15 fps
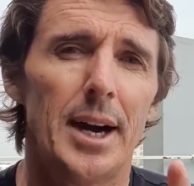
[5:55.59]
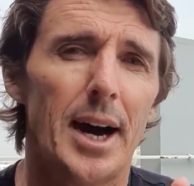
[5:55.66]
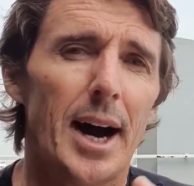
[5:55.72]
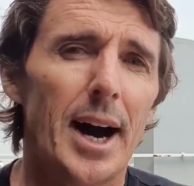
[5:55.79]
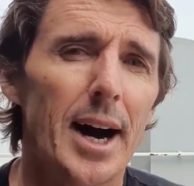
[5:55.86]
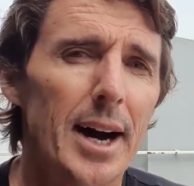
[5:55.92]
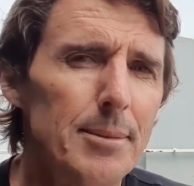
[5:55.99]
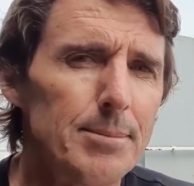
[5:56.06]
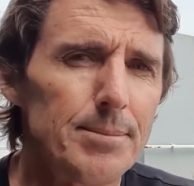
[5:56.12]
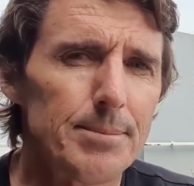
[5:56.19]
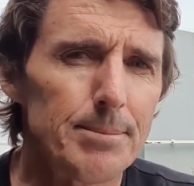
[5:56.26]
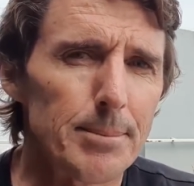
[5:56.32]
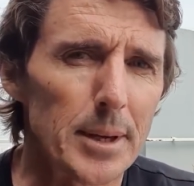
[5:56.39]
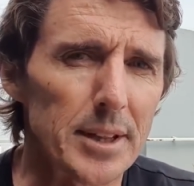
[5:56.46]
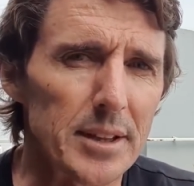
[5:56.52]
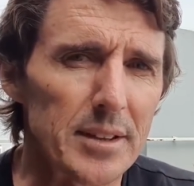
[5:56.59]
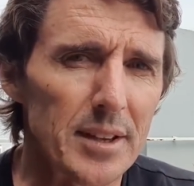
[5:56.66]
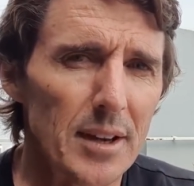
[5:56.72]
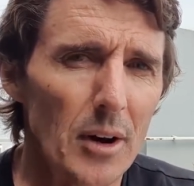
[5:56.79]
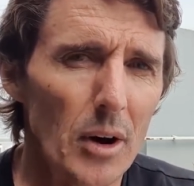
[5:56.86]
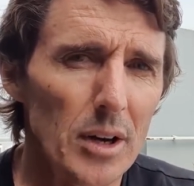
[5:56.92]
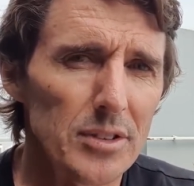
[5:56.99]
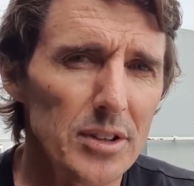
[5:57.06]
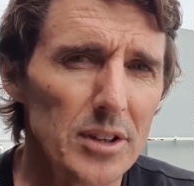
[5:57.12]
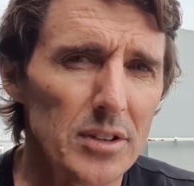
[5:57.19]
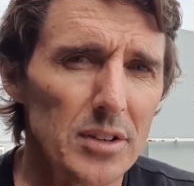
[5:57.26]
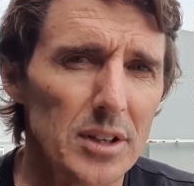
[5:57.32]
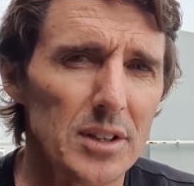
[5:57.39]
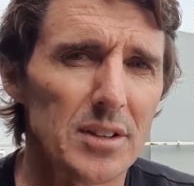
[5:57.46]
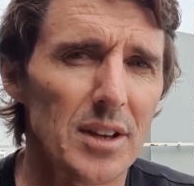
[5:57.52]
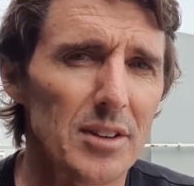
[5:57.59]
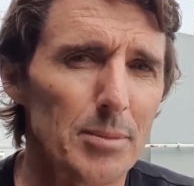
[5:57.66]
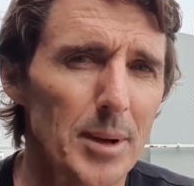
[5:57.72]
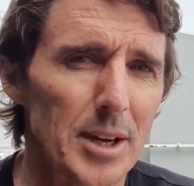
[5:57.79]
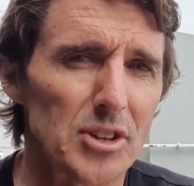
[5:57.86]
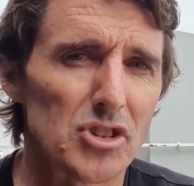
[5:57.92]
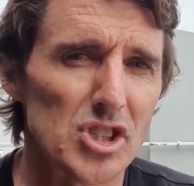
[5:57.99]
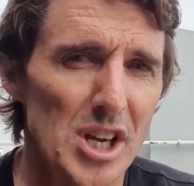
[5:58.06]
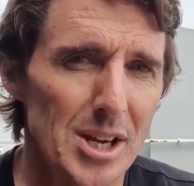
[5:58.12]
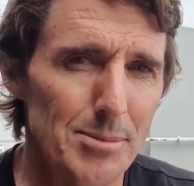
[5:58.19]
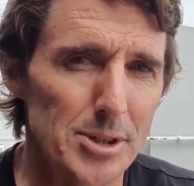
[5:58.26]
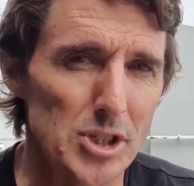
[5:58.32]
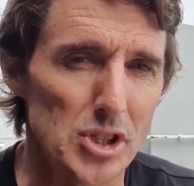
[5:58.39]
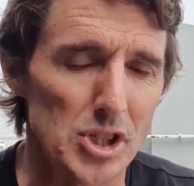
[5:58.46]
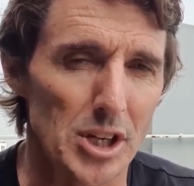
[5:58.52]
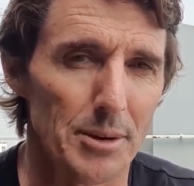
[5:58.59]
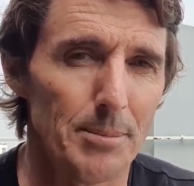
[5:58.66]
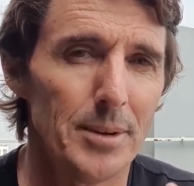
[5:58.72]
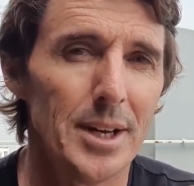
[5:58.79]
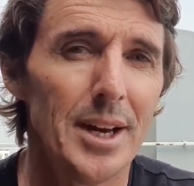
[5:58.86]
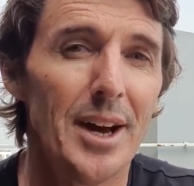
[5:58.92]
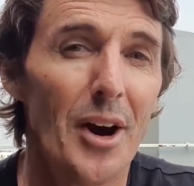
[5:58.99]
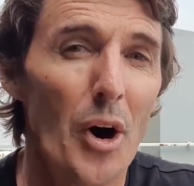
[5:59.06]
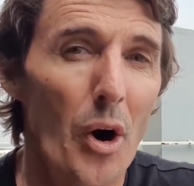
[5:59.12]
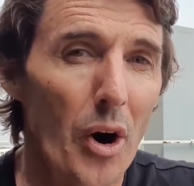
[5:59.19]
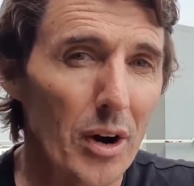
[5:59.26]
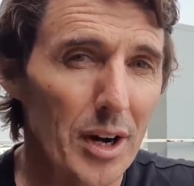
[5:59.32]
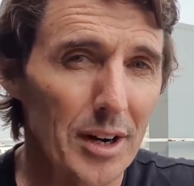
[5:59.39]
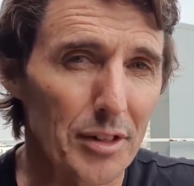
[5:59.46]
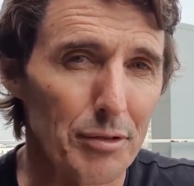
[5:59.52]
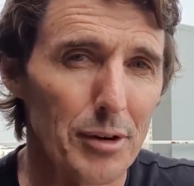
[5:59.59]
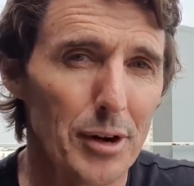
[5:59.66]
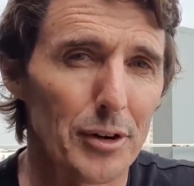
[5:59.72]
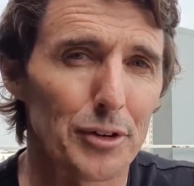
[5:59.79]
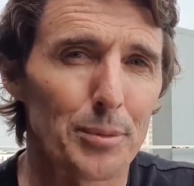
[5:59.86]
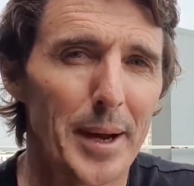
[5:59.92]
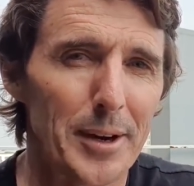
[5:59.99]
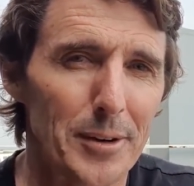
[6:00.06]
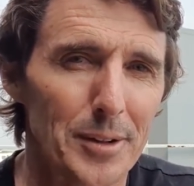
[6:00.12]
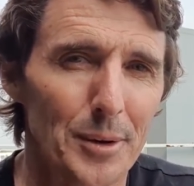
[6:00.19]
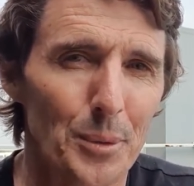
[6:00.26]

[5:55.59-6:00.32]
But the ICC Test Match Championship, I'm going to throw a spanner in